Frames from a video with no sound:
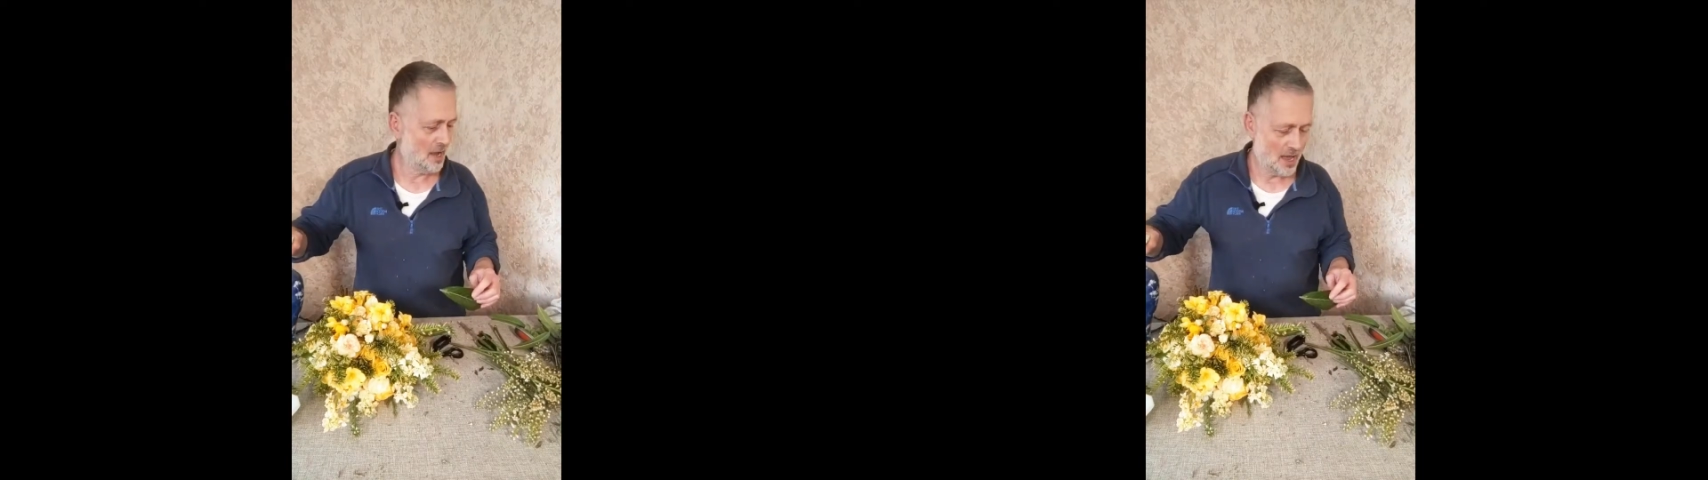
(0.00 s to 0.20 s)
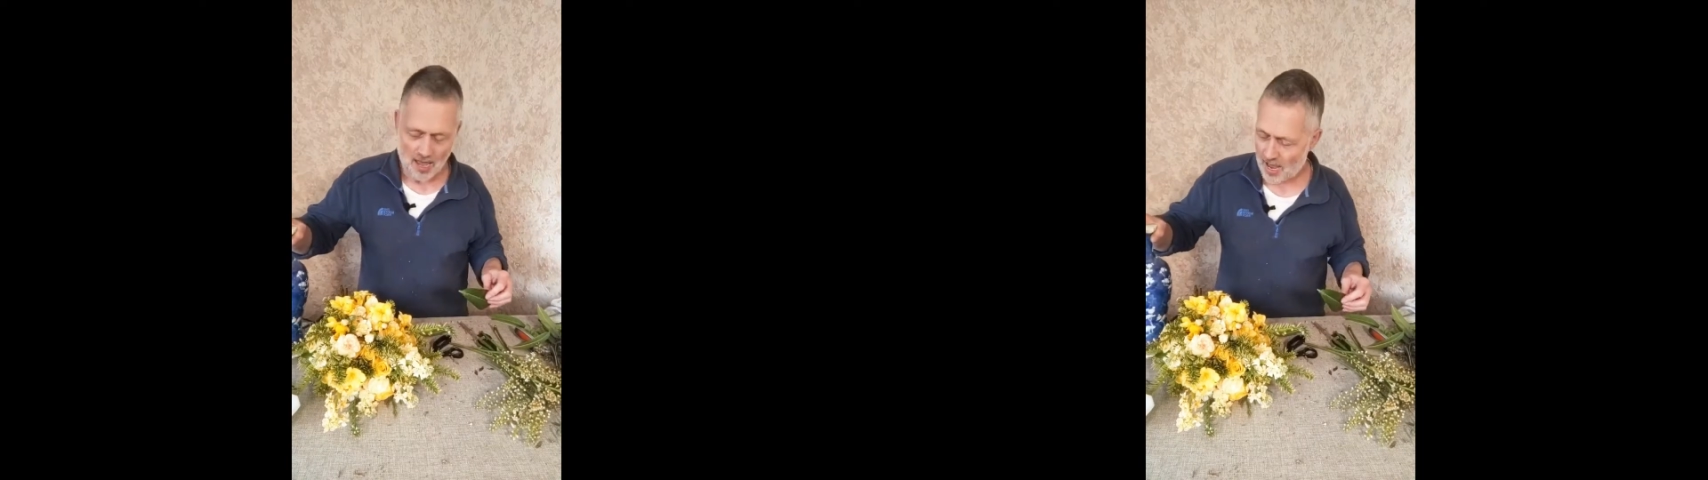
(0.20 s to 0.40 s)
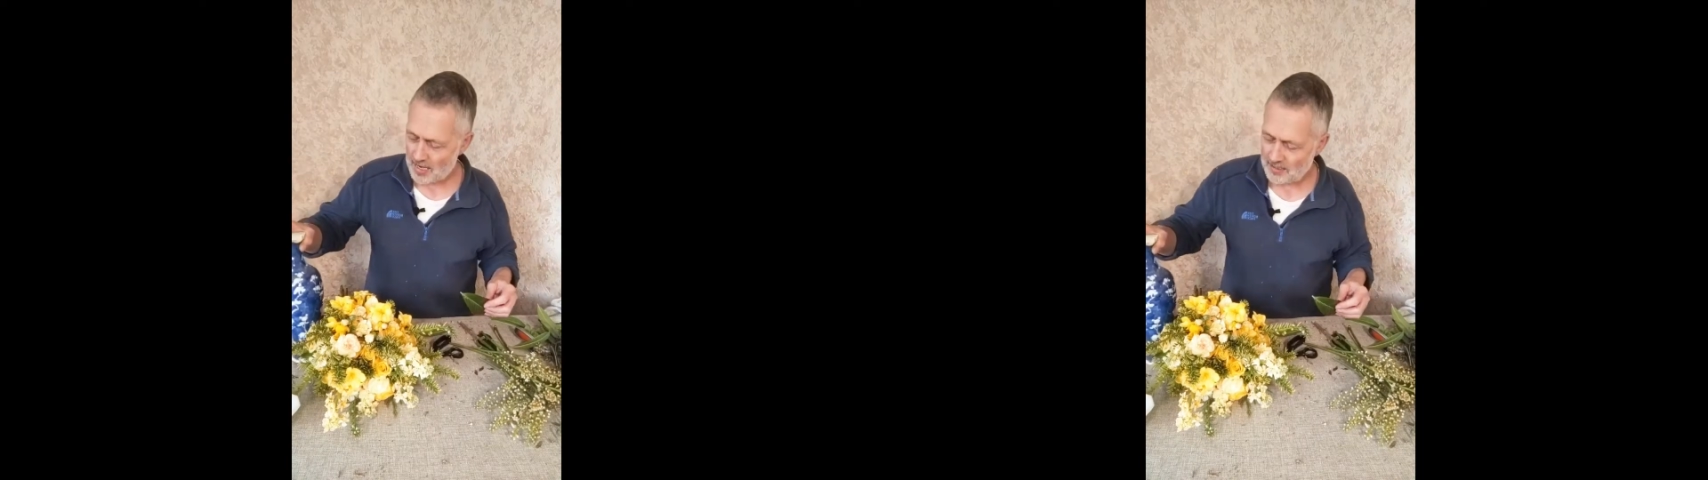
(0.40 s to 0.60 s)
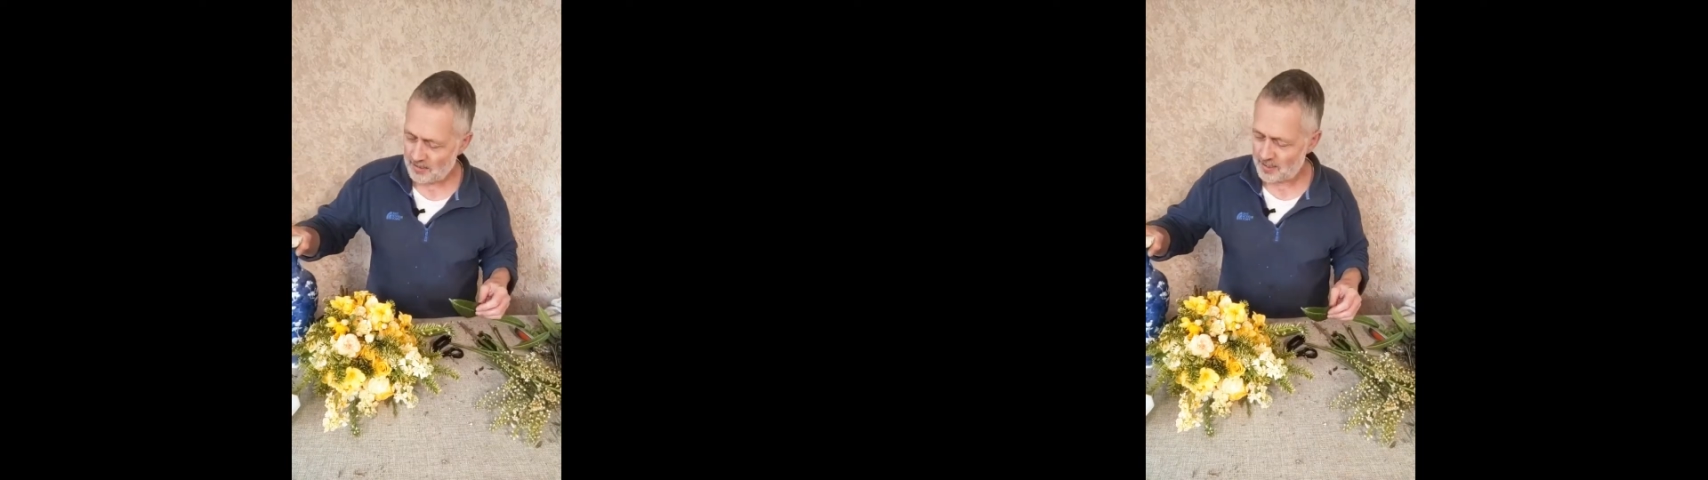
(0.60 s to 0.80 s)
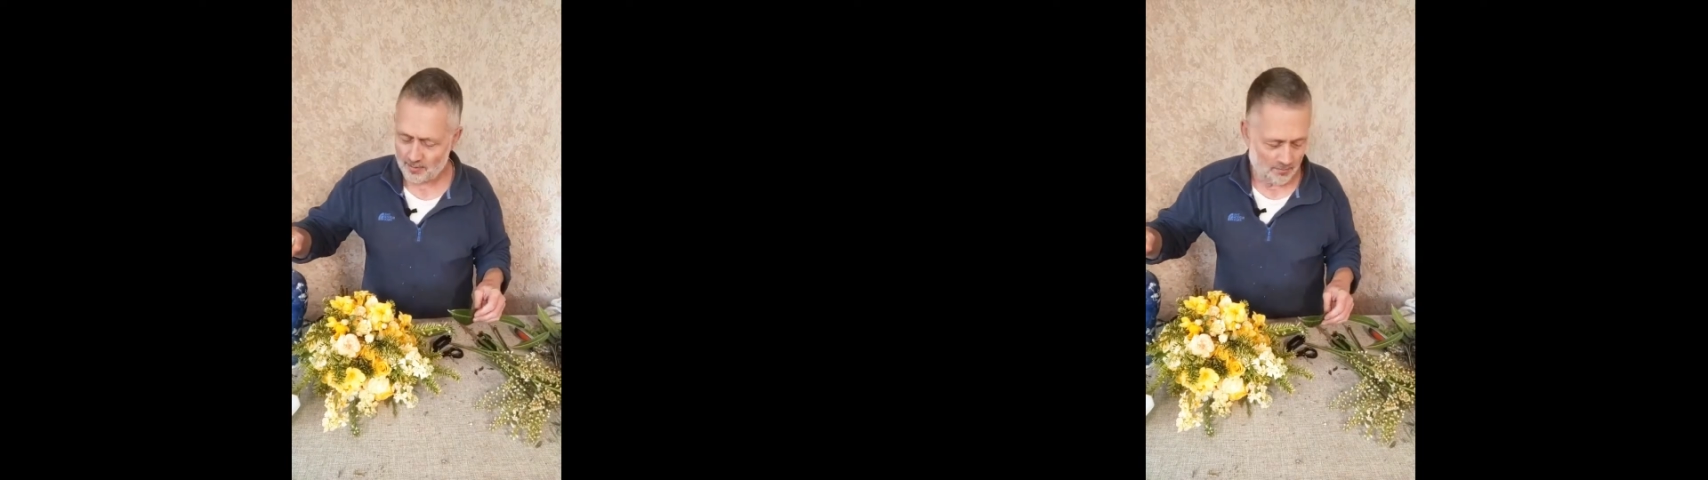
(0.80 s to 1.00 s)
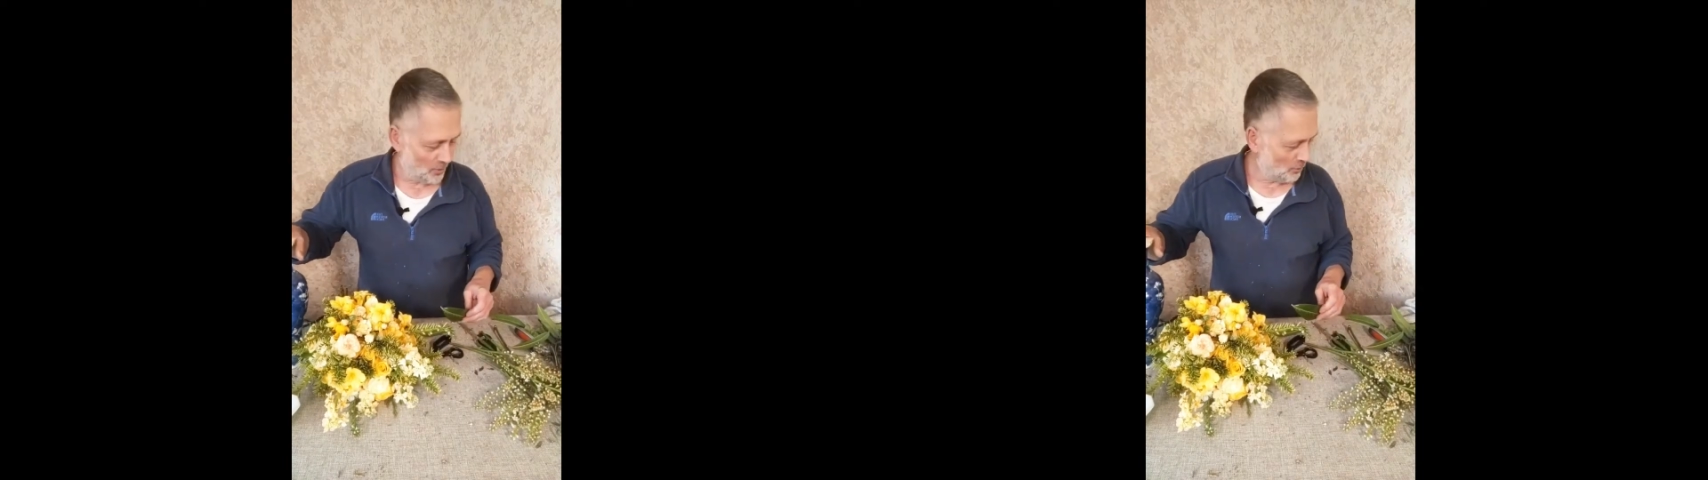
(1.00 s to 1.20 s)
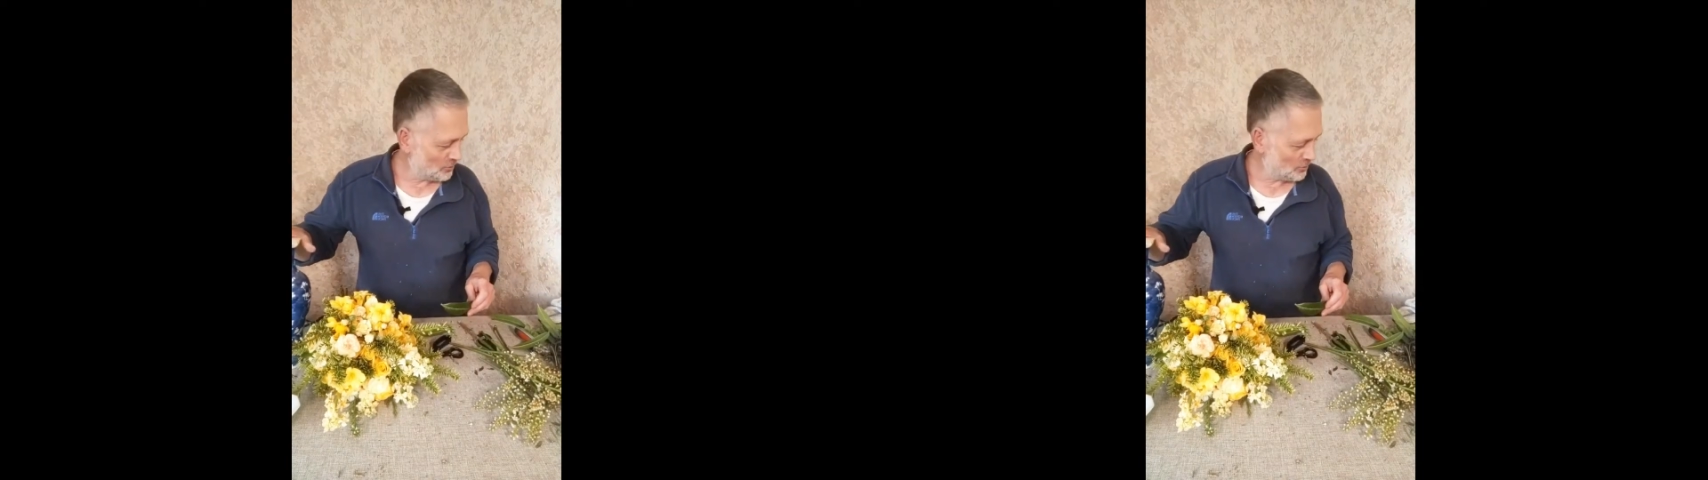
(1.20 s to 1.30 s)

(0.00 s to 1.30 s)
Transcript: And also,